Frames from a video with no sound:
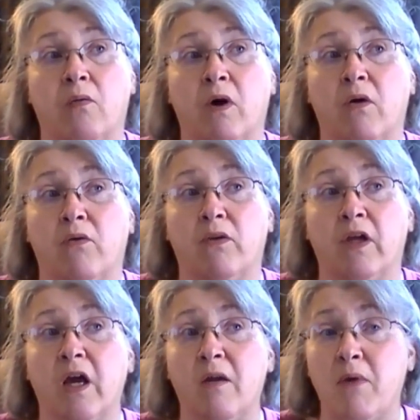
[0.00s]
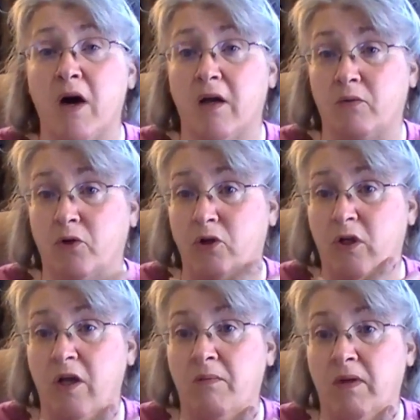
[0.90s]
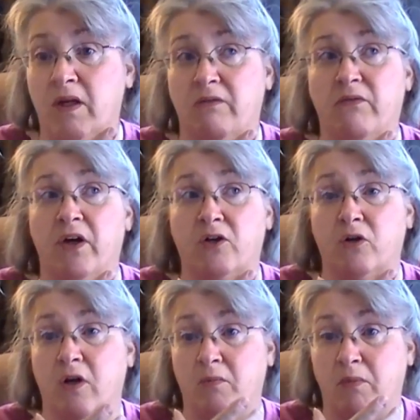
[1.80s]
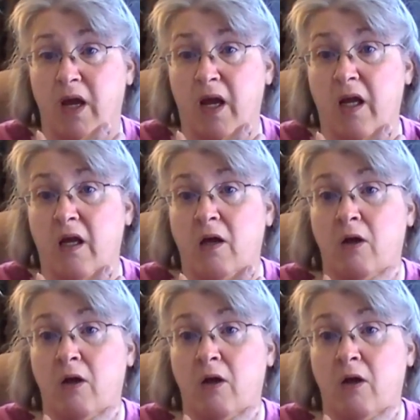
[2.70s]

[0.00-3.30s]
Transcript: Well, the antibiotic was just keeping the infection at bay.